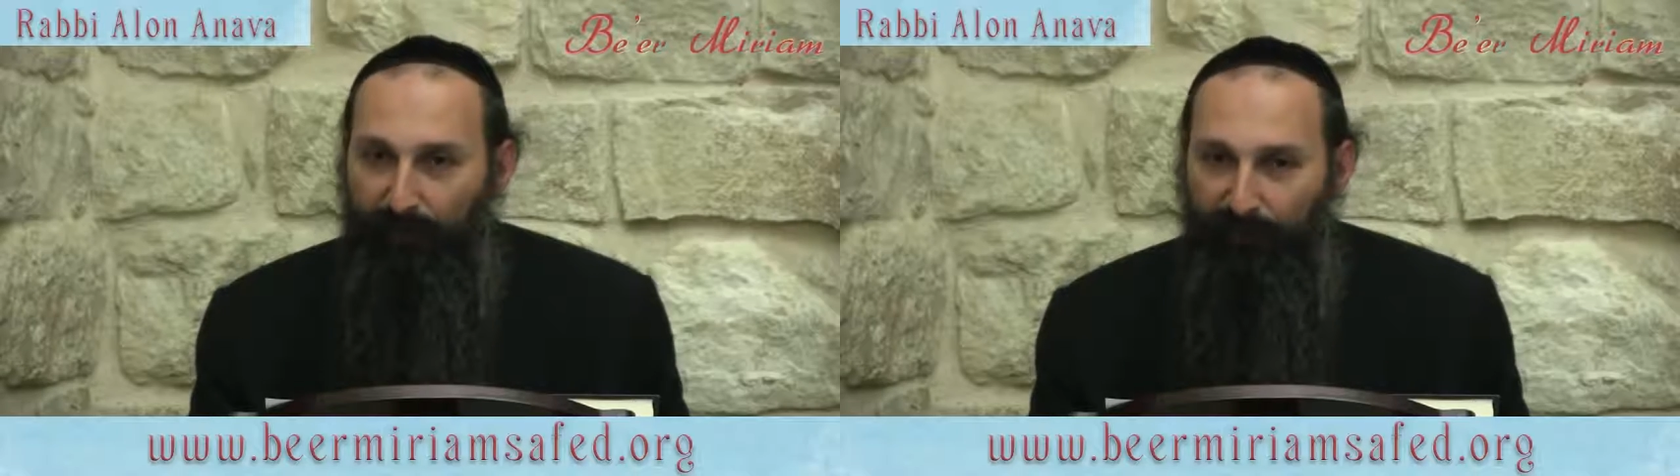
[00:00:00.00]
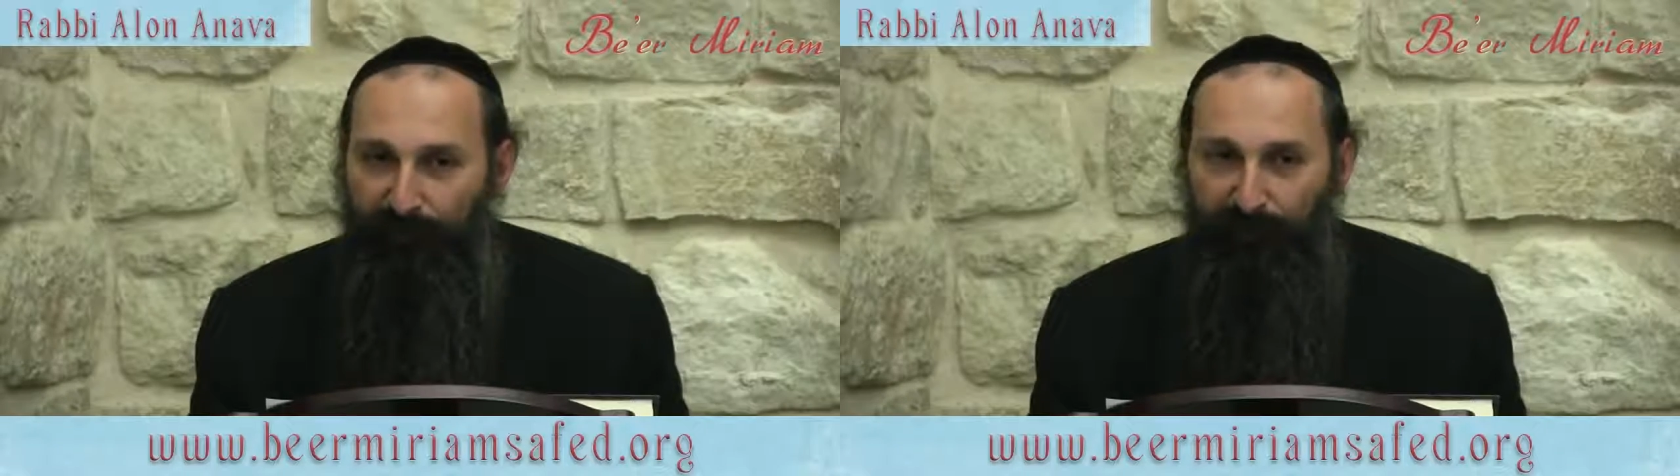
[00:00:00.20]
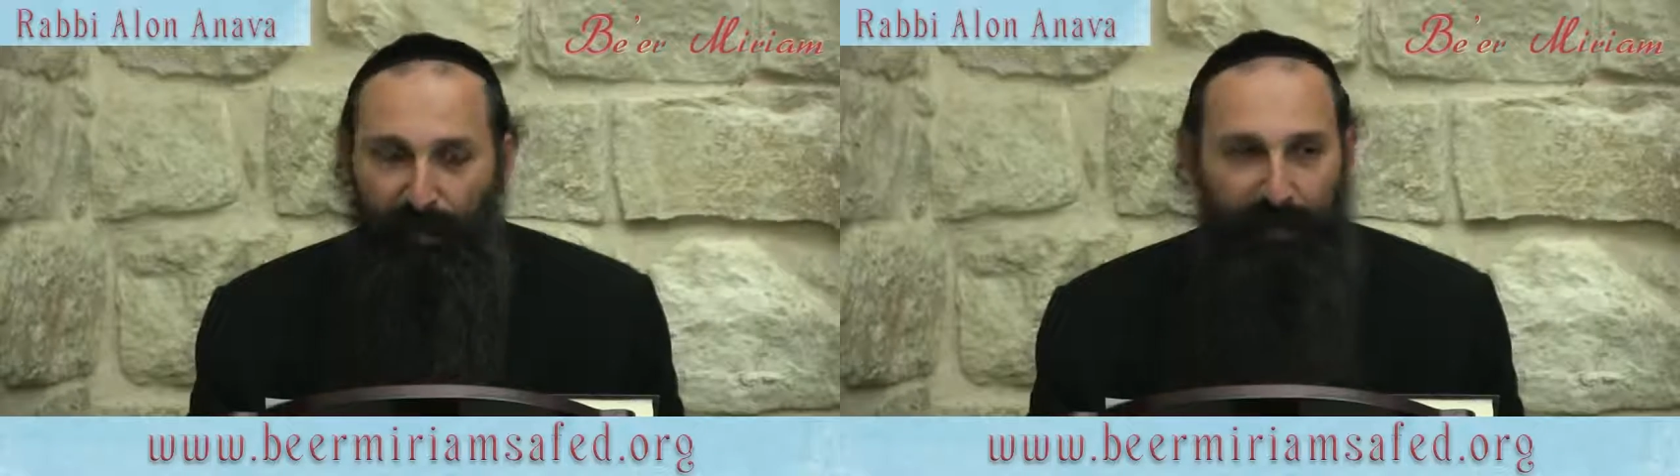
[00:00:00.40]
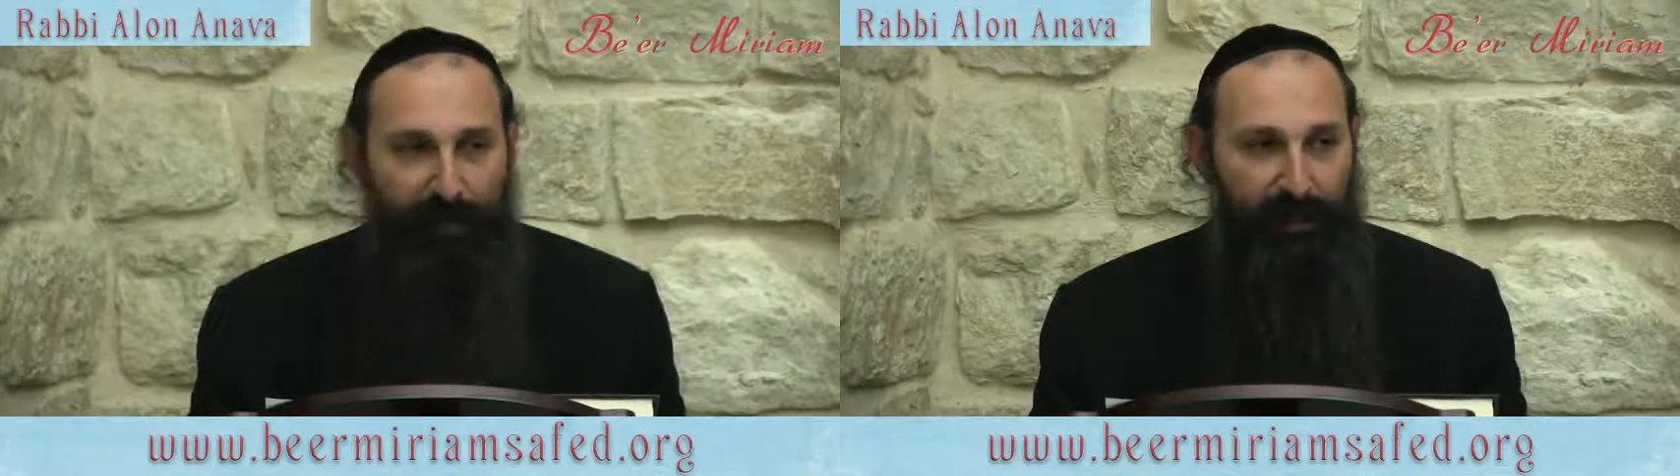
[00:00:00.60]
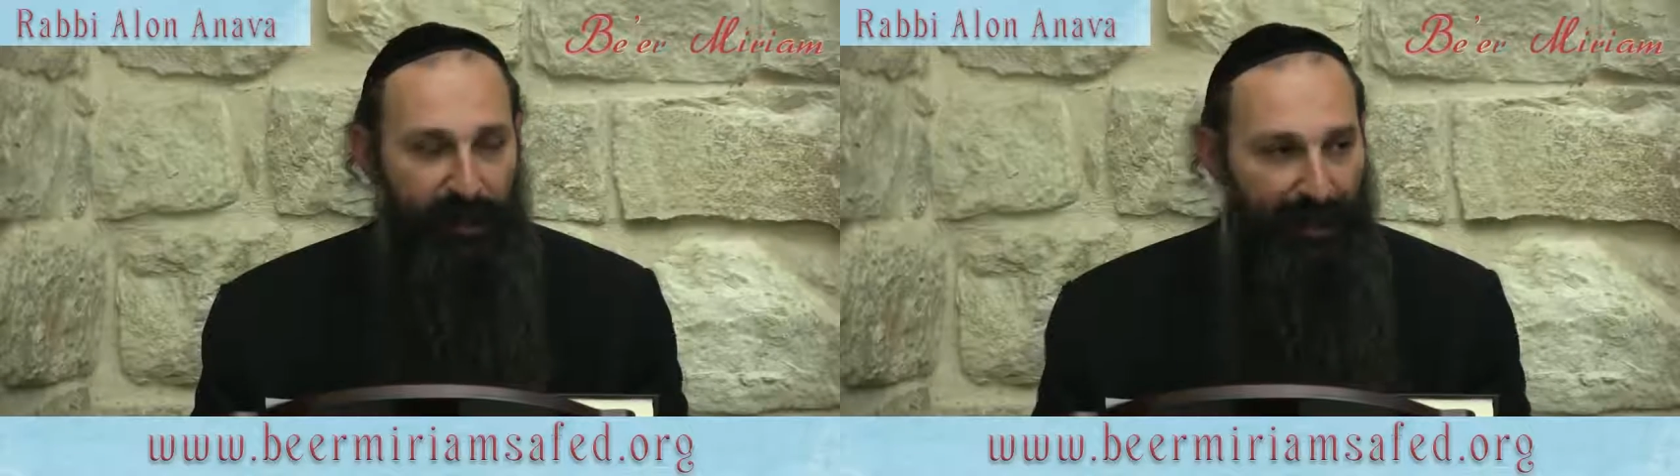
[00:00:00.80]
Gvura
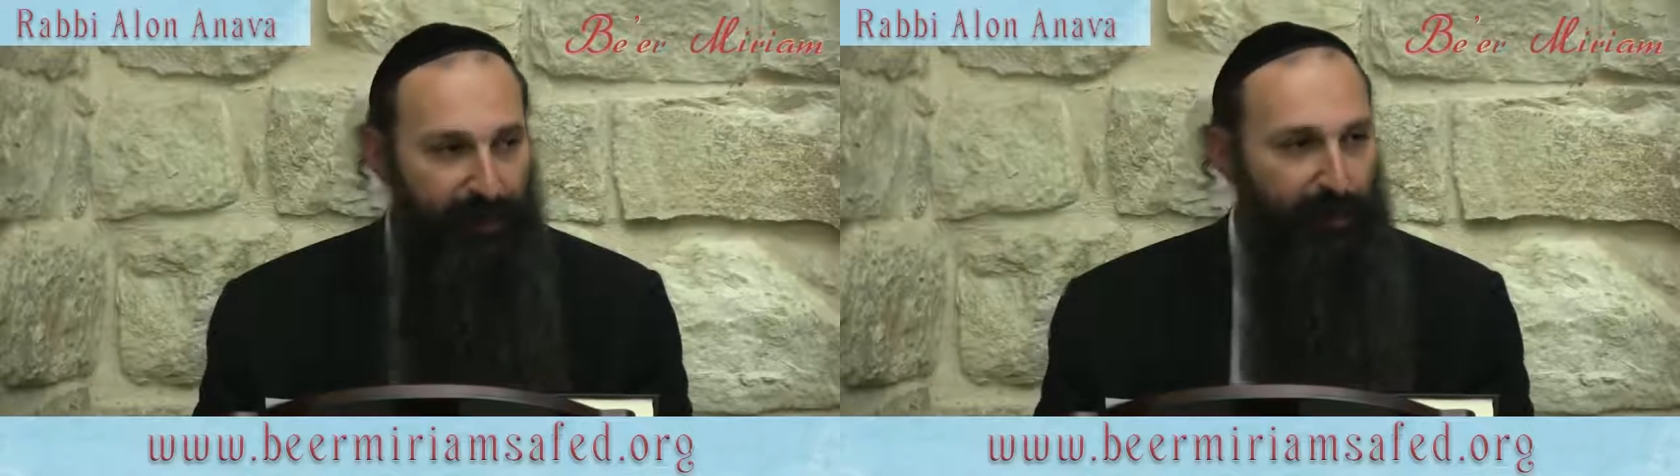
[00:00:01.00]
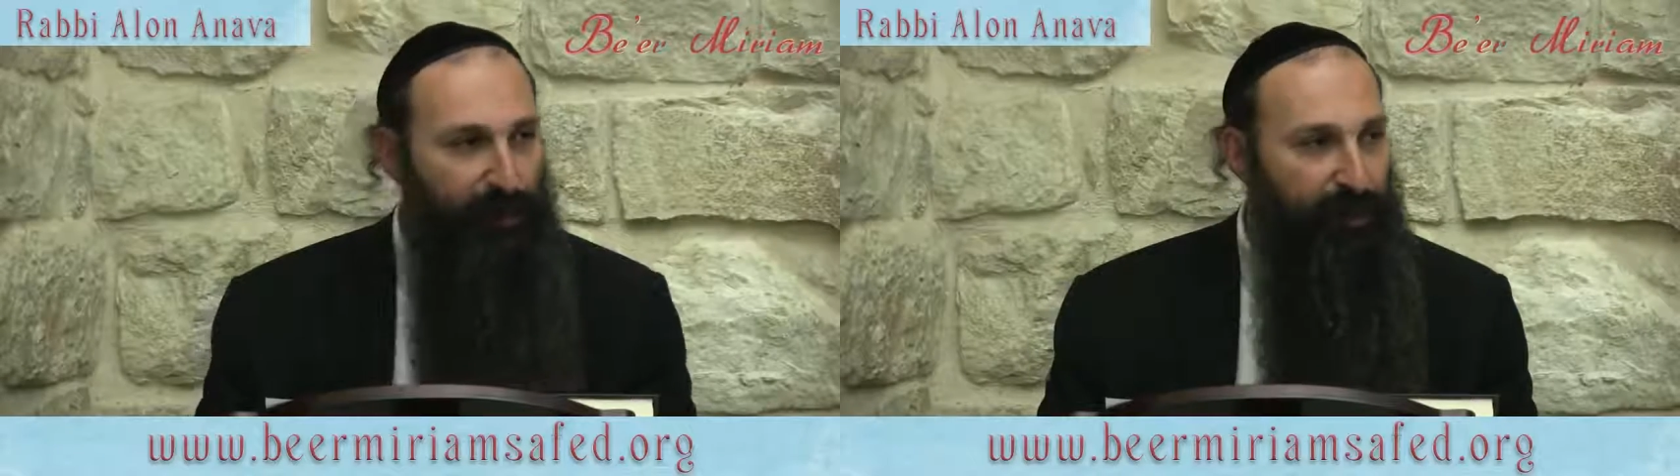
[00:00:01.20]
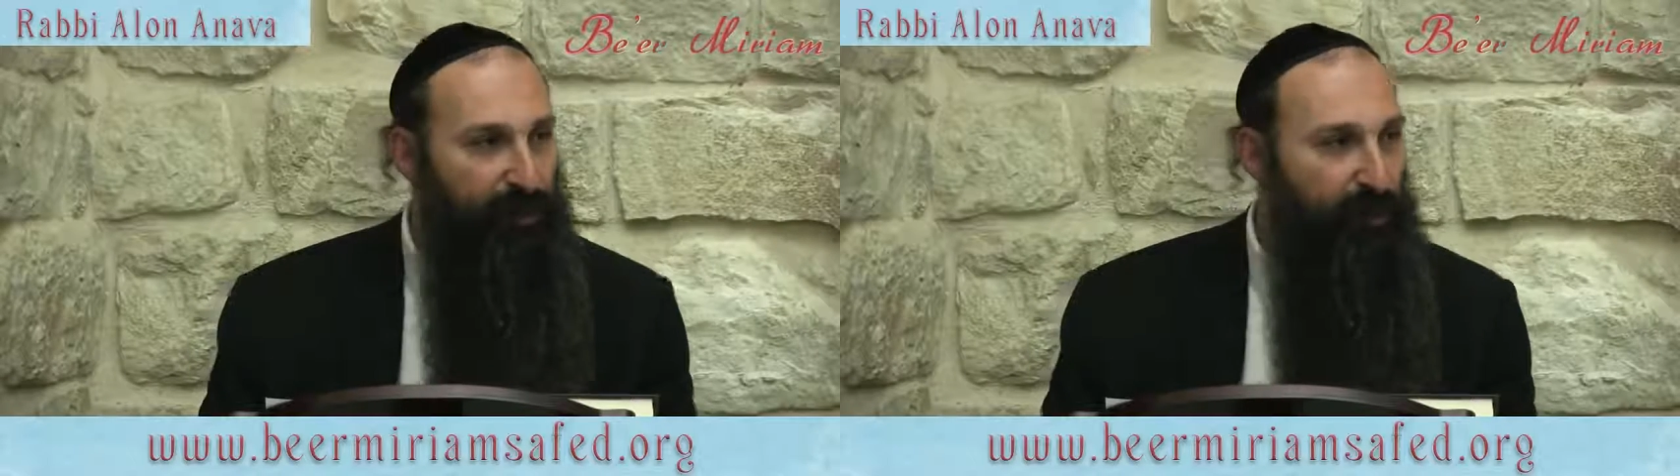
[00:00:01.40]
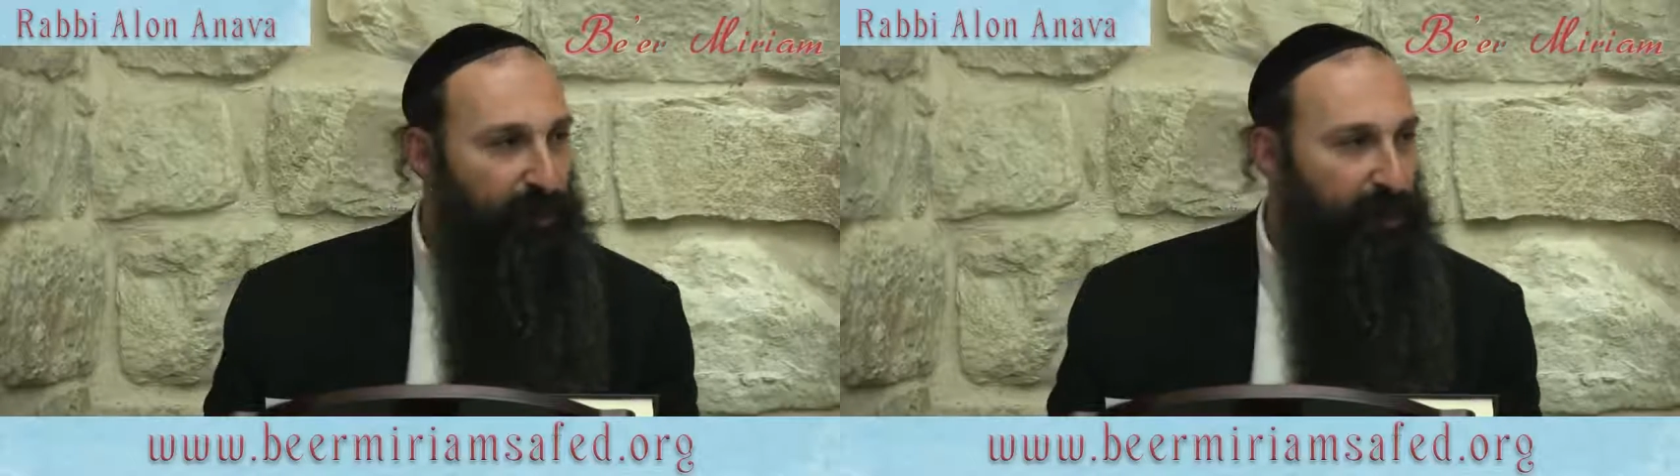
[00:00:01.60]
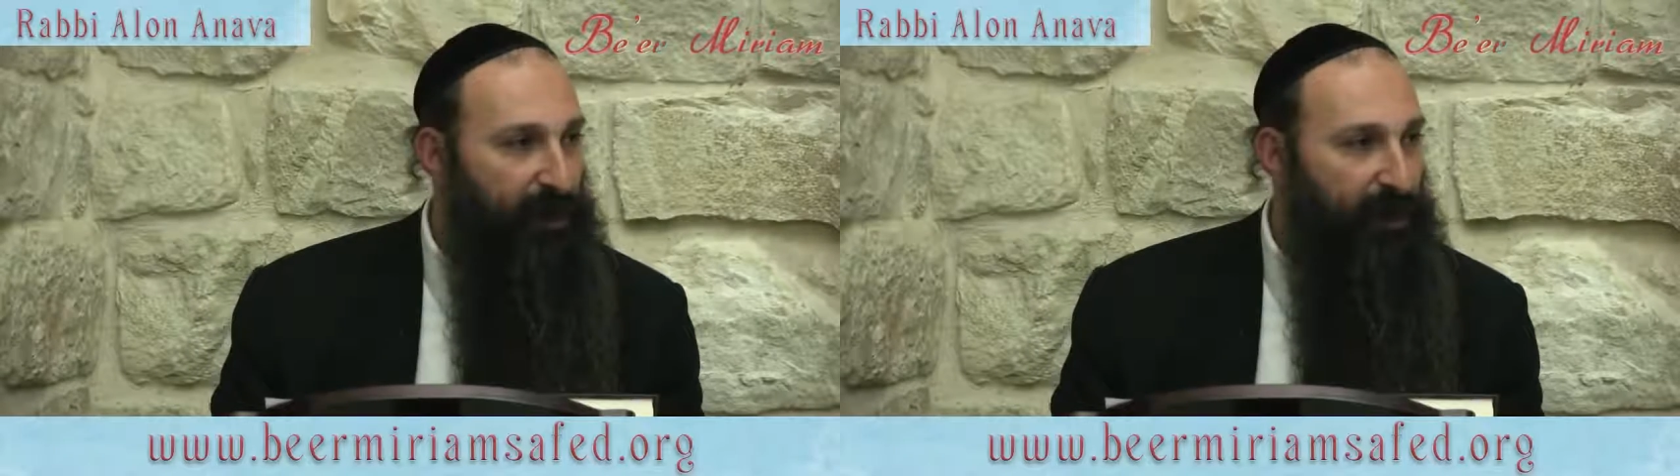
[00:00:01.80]
is the energy